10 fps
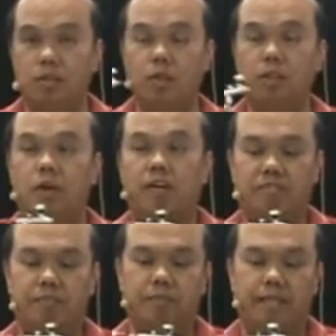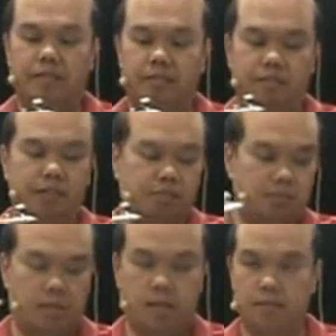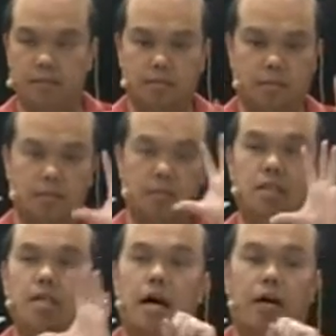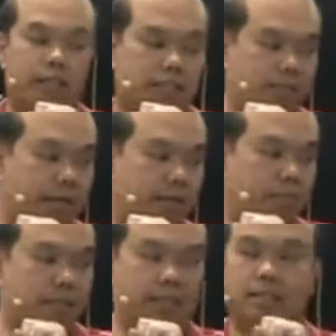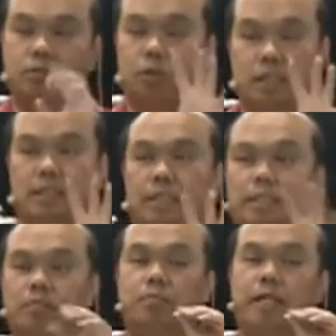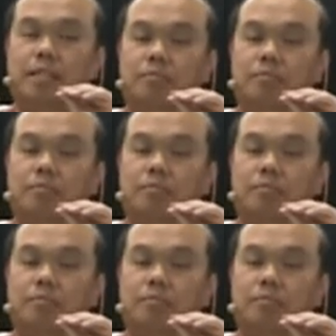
are not familiar with it, I'll explain what it meant